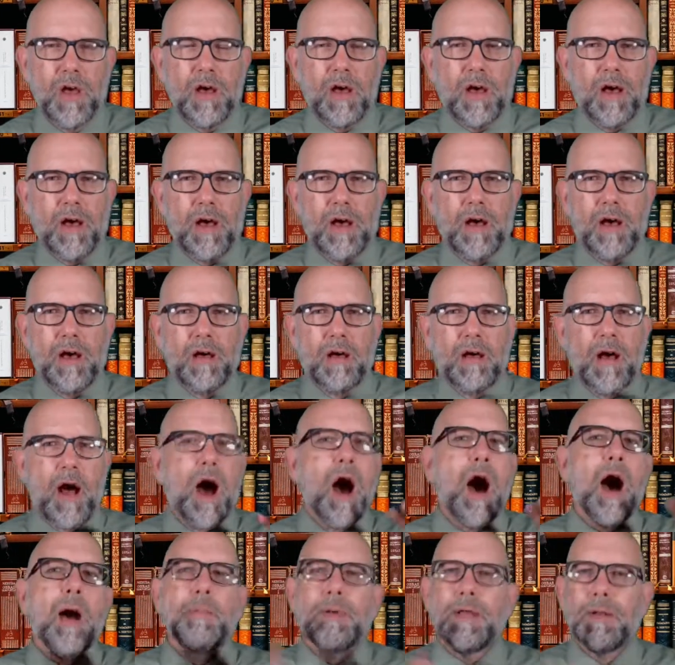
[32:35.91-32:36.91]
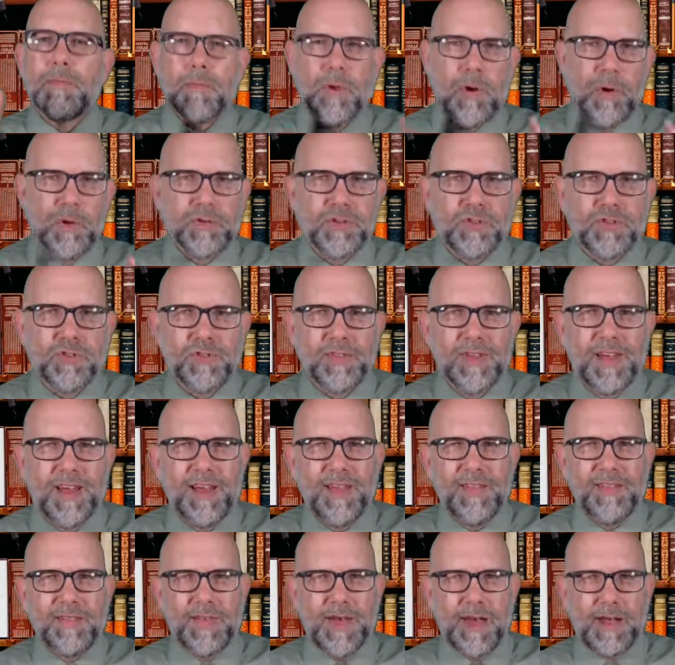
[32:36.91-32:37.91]
Amenmos,
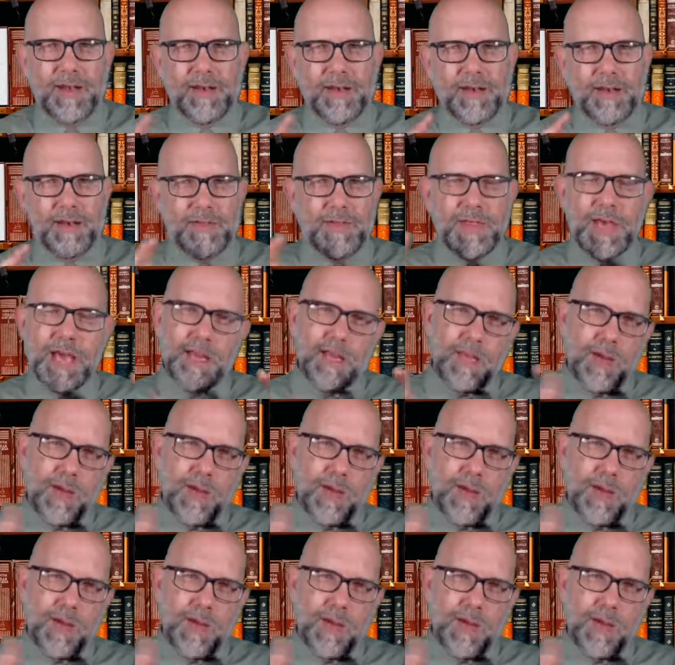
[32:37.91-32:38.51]
that